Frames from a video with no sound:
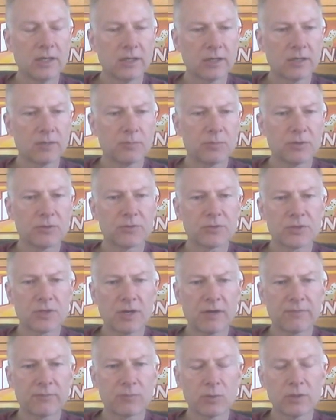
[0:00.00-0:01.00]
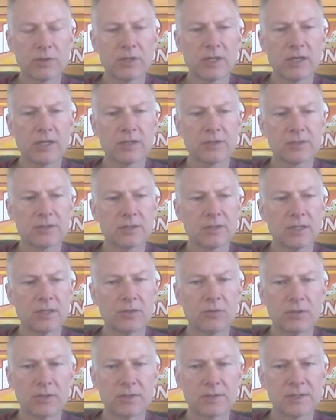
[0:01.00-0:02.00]
computer software does. And
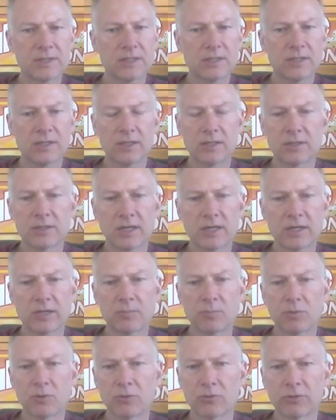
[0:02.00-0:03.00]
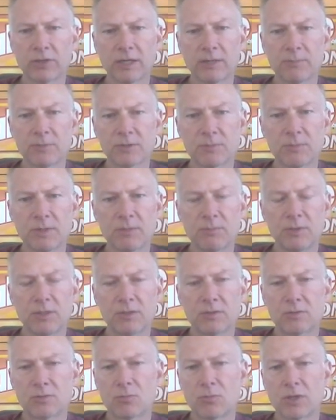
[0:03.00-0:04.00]
you can see the entire program is maybe
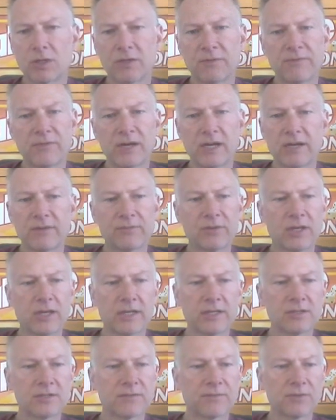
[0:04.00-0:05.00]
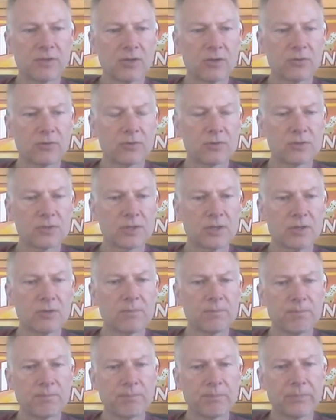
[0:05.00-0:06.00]
25 lines of code or so.
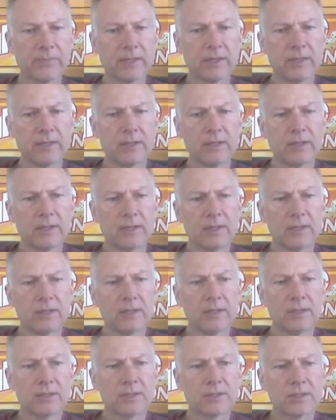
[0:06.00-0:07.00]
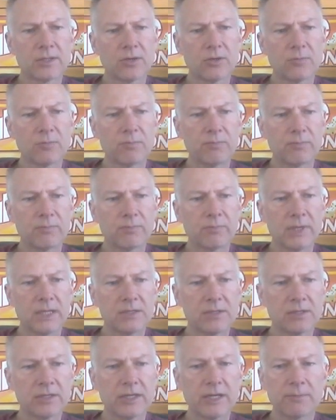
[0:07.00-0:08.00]
So
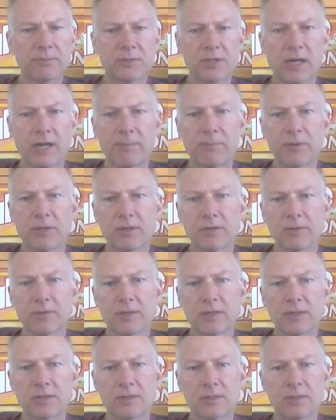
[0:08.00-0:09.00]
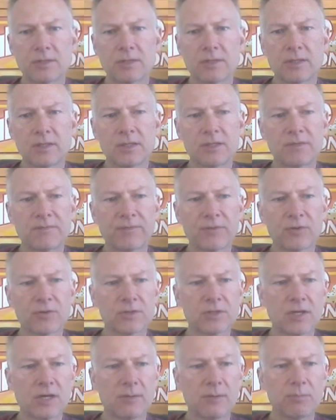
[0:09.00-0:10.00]
basically up top here, these
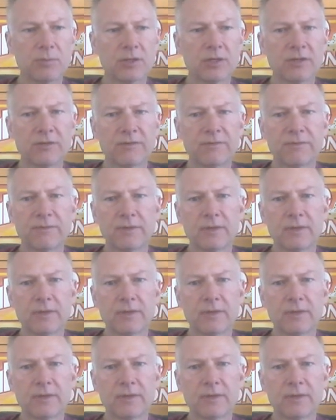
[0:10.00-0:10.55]
first couple of